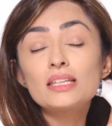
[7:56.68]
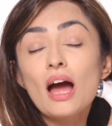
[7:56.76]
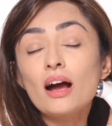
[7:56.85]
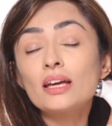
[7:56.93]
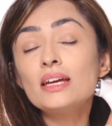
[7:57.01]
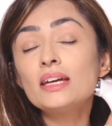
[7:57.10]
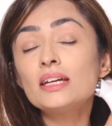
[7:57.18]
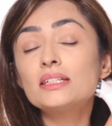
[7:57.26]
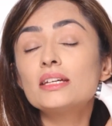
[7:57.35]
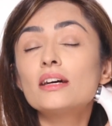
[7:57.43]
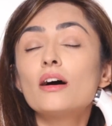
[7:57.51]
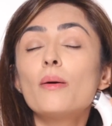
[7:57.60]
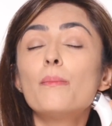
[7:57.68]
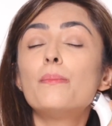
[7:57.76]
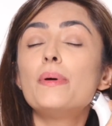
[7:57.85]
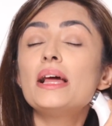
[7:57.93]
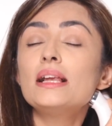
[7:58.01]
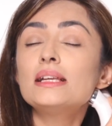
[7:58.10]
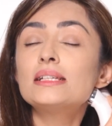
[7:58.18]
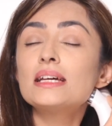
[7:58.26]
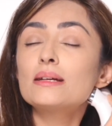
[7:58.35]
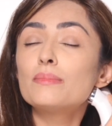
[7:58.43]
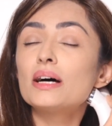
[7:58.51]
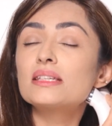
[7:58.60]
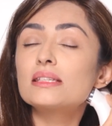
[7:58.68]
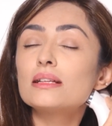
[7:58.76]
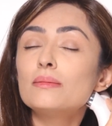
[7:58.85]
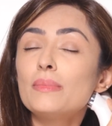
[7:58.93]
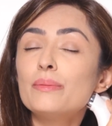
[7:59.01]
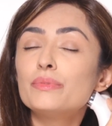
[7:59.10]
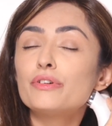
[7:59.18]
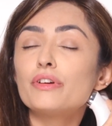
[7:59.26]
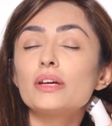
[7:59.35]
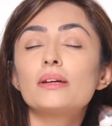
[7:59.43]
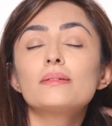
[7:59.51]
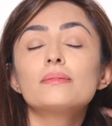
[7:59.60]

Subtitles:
tucking it here, building muscle memory.